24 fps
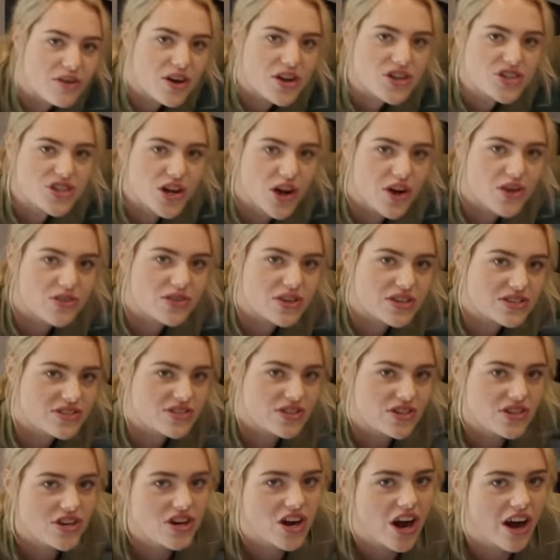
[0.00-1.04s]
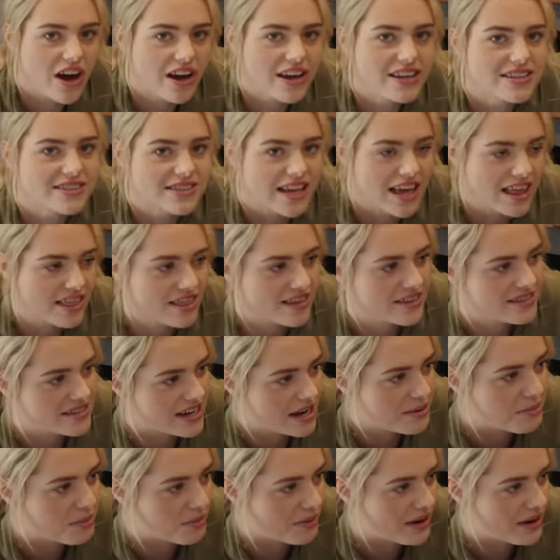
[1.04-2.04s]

I showed this to you guys in the stable